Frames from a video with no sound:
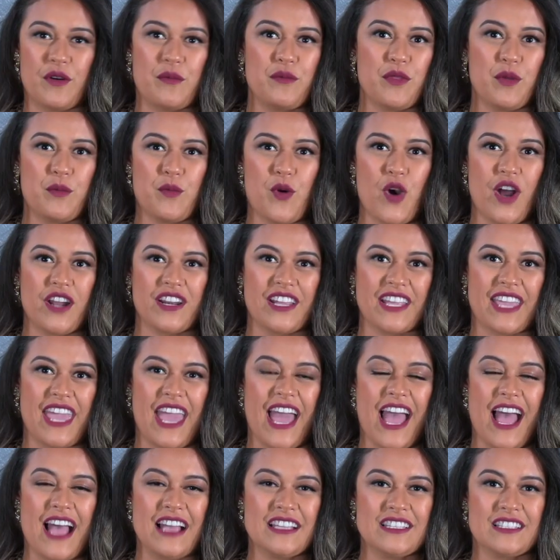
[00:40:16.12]
Moana
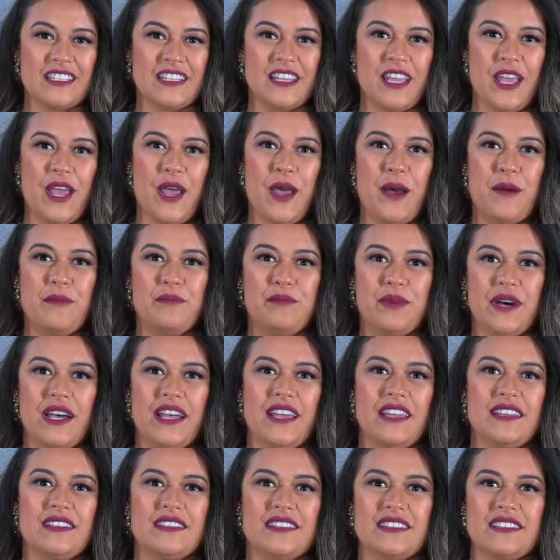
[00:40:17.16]
cast,
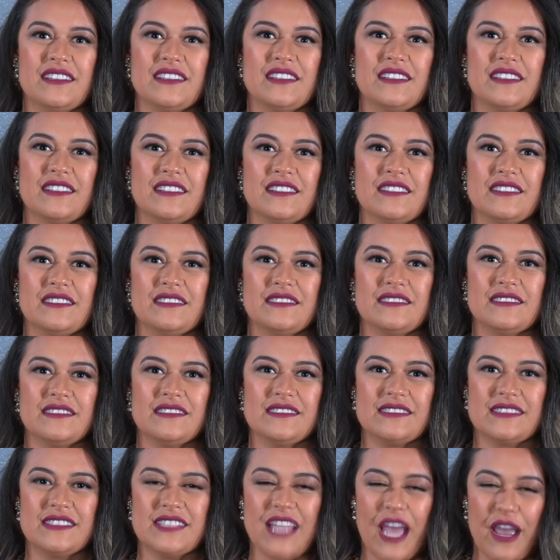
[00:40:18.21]
but
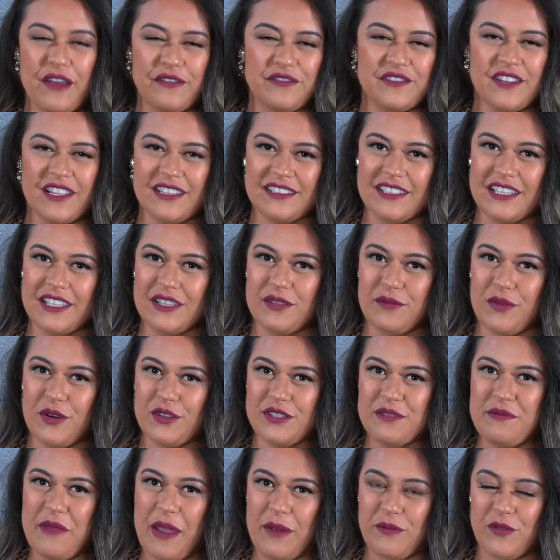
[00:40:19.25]
definitely the
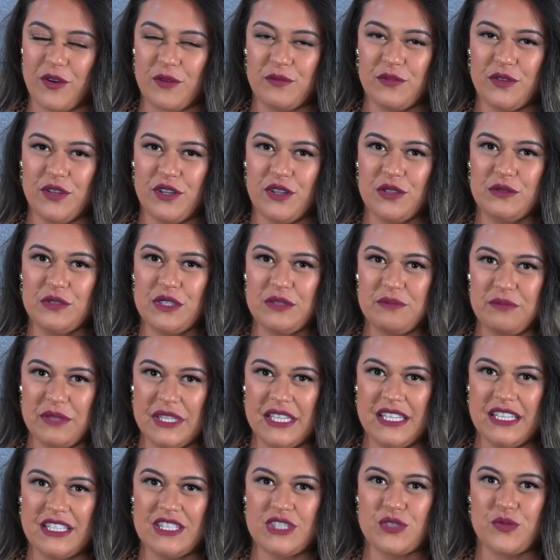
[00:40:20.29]
most memorable would
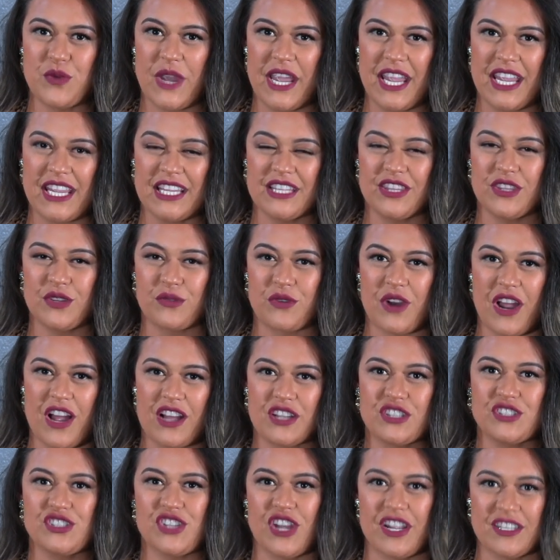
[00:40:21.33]
be Dwayne "The
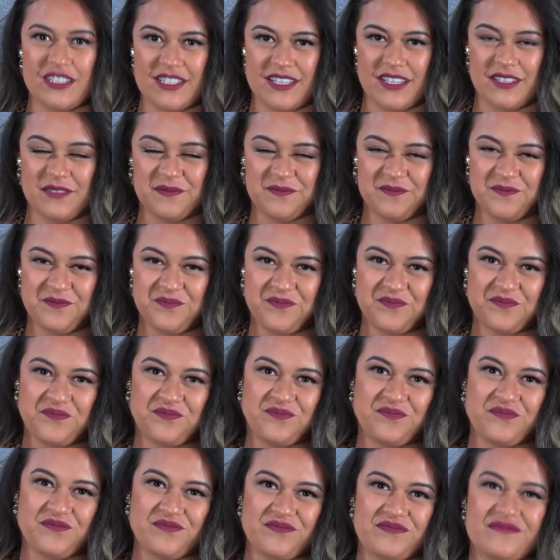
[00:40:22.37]
Rock" Johnson.
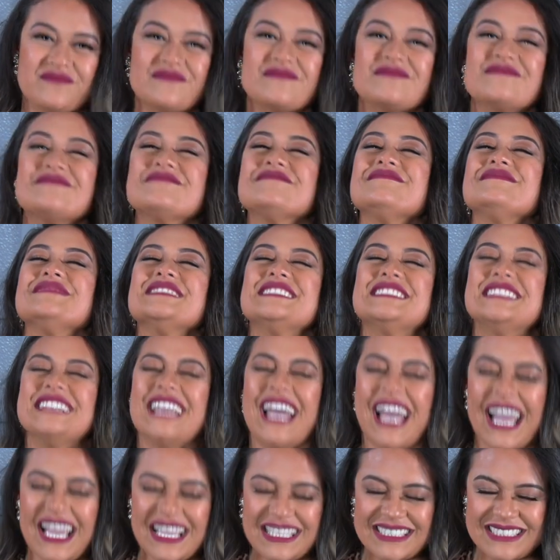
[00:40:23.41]
Wow.
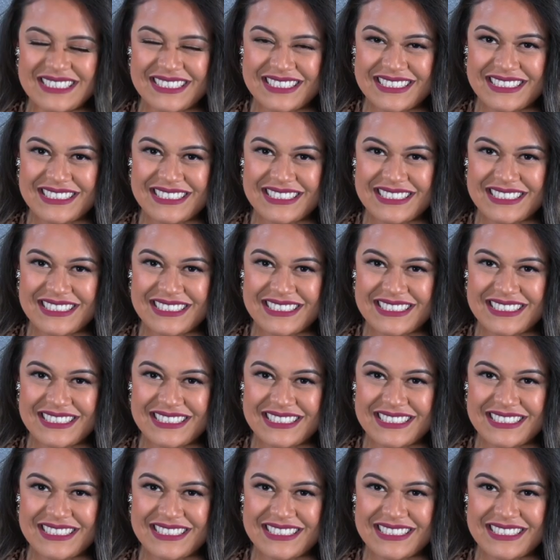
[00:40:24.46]
Yes.